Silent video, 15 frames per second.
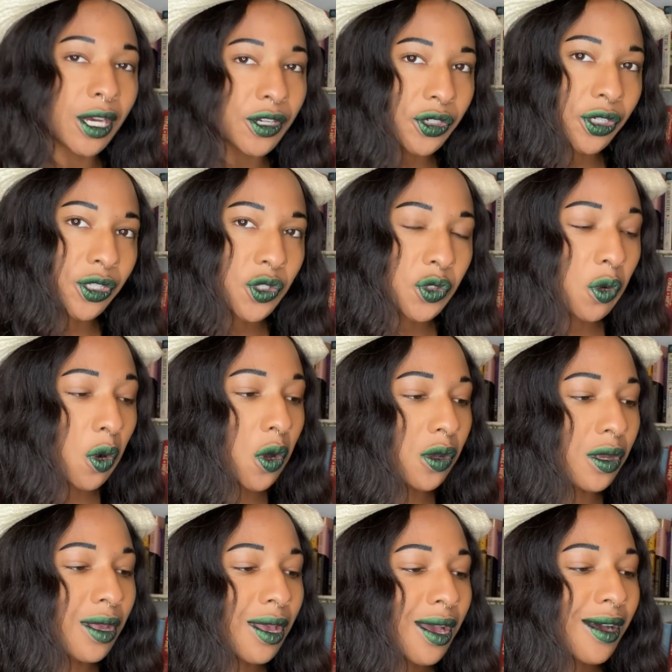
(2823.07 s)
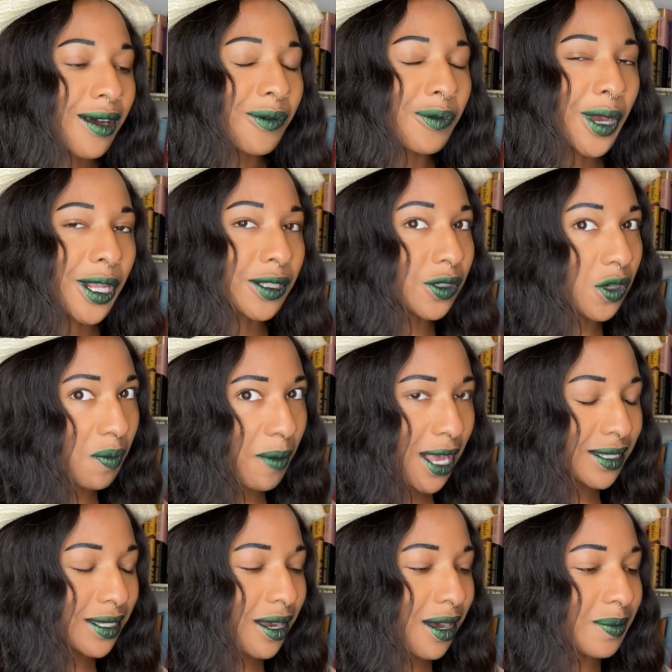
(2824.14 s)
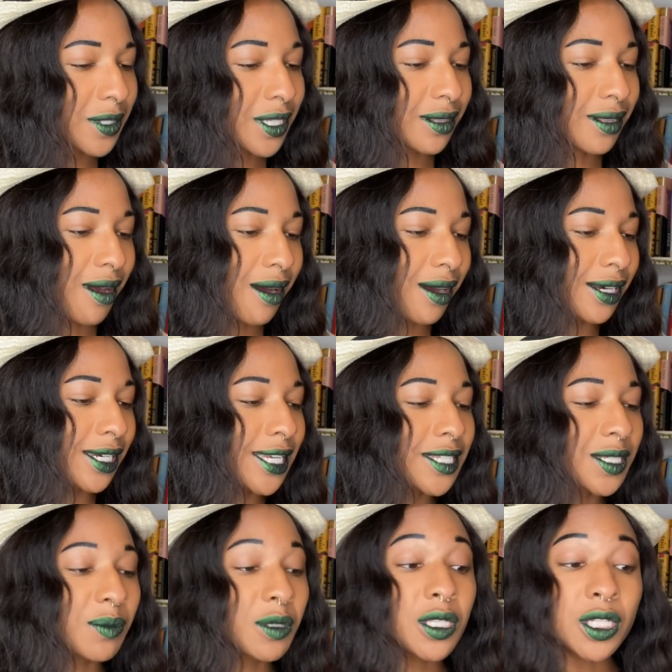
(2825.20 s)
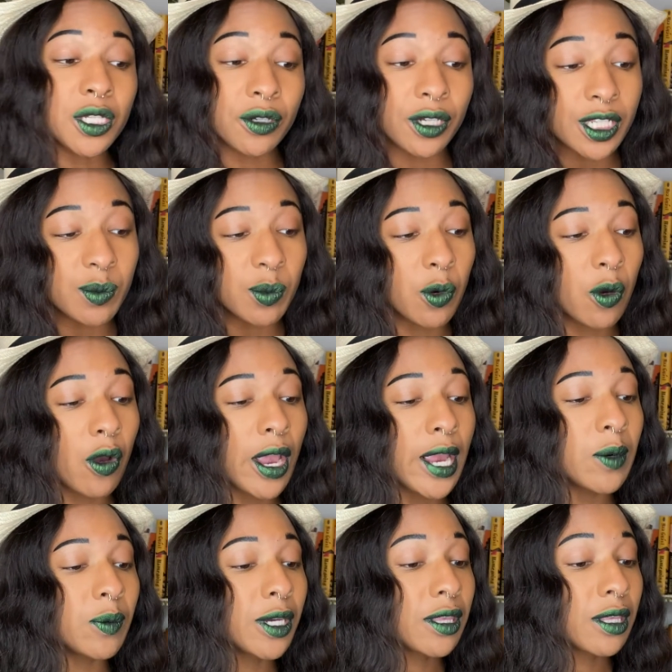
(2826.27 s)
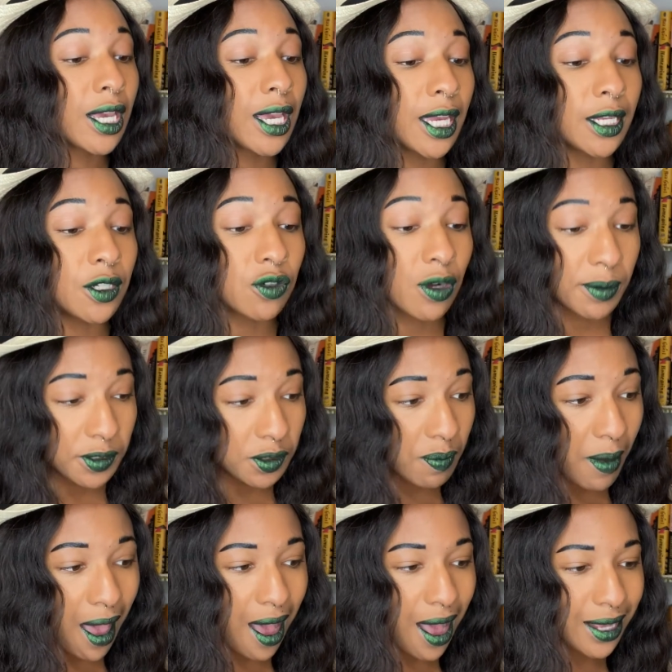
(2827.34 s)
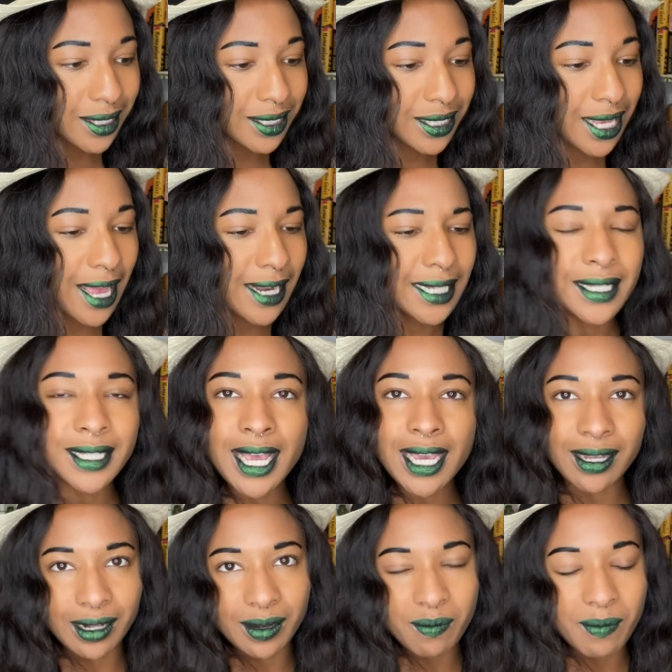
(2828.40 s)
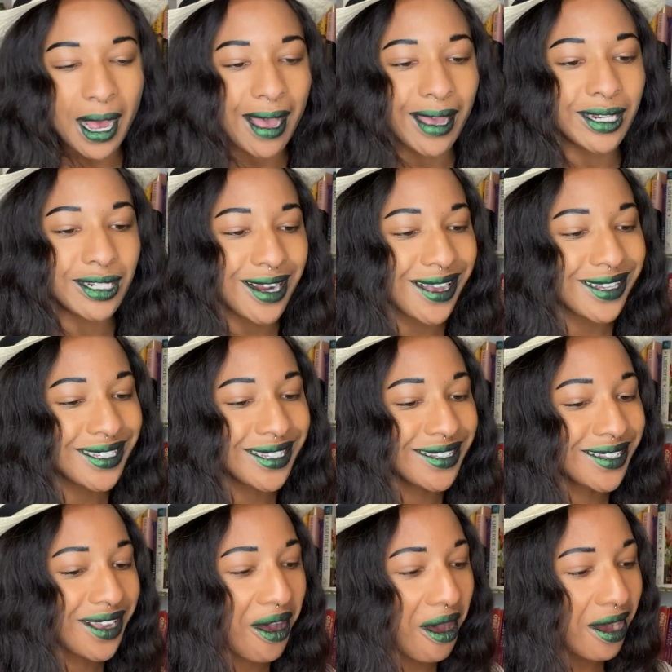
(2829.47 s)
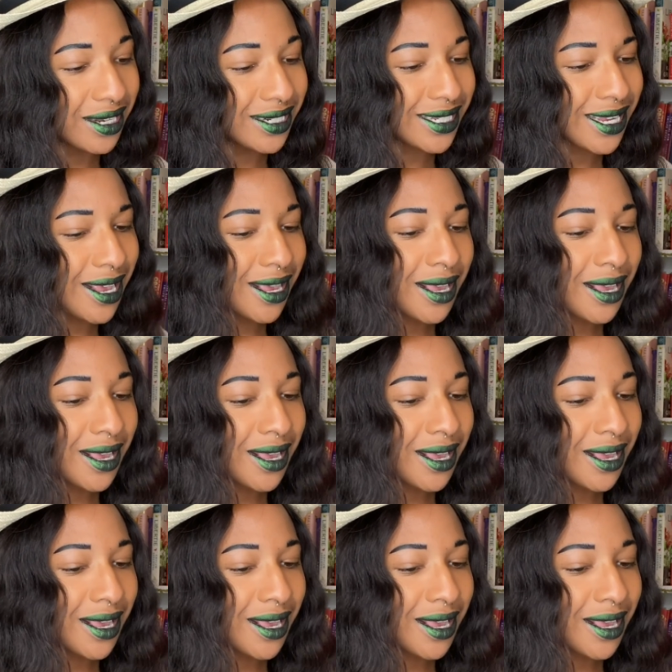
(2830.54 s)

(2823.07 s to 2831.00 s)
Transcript: under control when Tomas comes along. He's a mysterious boy with a troubled past, and he's taken in by Jackson's aunt.